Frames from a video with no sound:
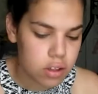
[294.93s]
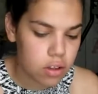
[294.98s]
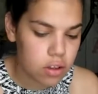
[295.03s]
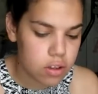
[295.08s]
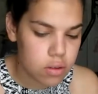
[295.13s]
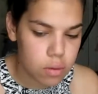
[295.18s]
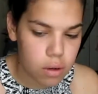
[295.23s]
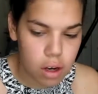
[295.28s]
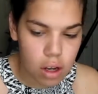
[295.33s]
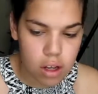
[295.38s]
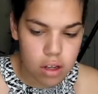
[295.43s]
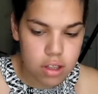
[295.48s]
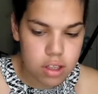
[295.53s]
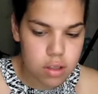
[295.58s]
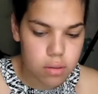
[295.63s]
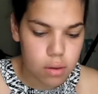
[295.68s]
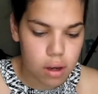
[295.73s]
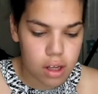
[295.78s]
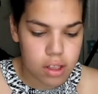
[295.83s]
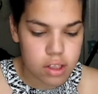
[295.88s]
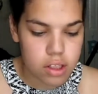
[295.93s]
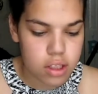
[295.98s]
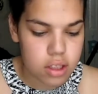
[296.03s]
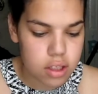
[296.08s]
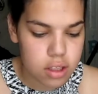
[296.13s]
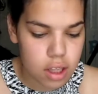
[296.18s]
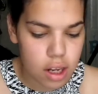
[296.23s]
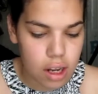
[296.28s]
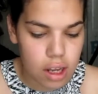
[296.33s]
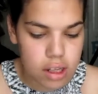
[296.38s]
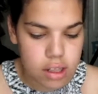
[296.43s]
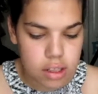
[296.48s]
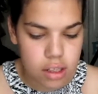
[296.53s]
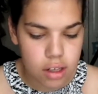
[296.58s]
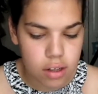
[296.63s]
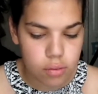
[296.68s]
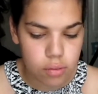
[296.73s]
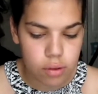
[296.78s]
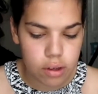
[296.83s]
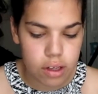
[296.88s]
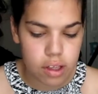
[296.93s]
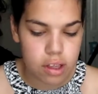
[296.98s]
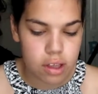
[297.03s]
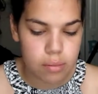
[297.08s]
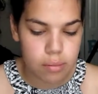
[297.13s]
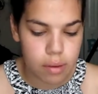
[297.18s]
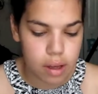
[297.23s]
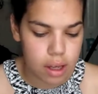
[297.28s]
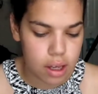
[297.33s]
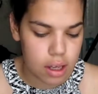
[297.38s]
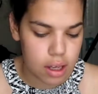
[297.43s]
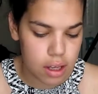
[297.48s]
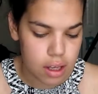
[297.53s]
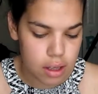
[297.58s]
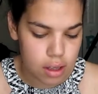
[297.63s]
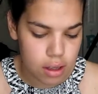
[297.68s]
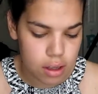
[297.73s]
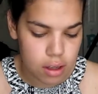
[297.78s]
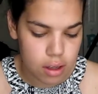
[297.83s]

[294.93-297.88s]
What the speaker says: those were all swatches that I did with my